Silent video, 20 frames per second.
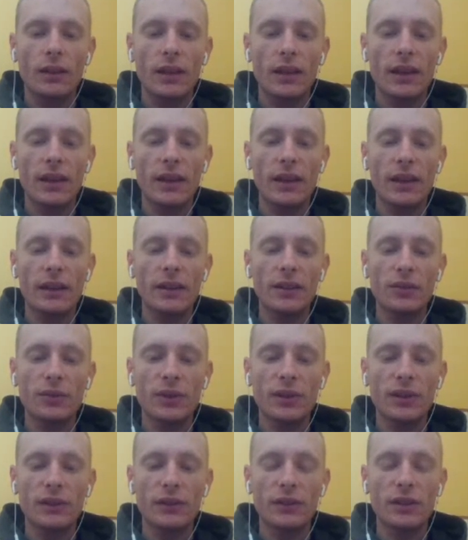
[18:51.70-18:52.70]
And it's
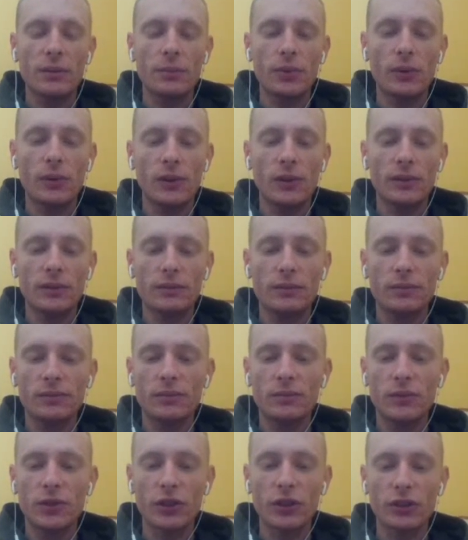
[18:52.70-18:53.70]
relatively simple.
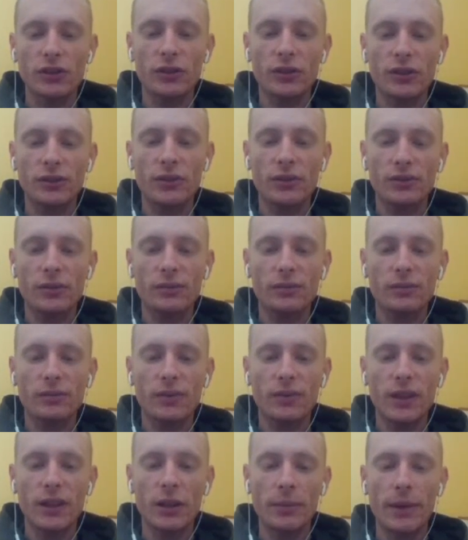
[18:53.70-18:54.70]
Just
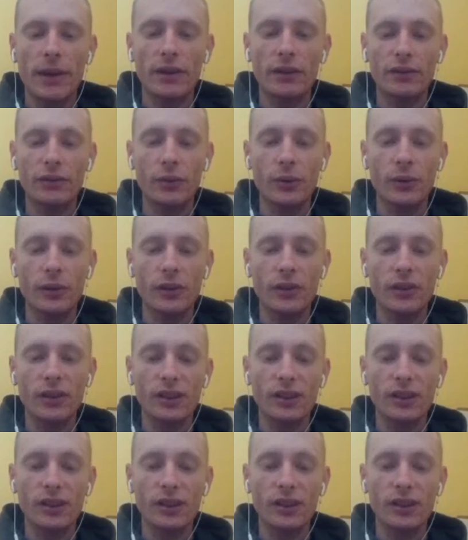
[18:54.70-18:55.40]
go back and forth.